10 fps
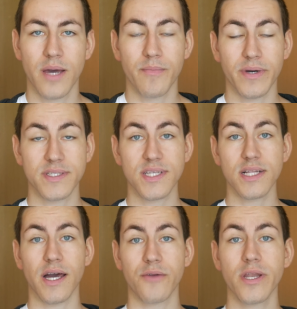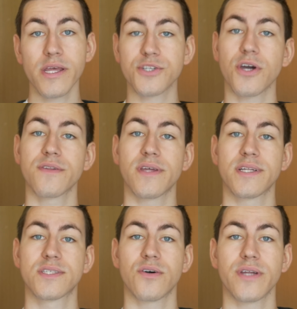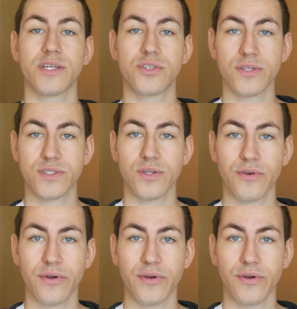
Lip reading: But still, I really enjoyed that it's not a short story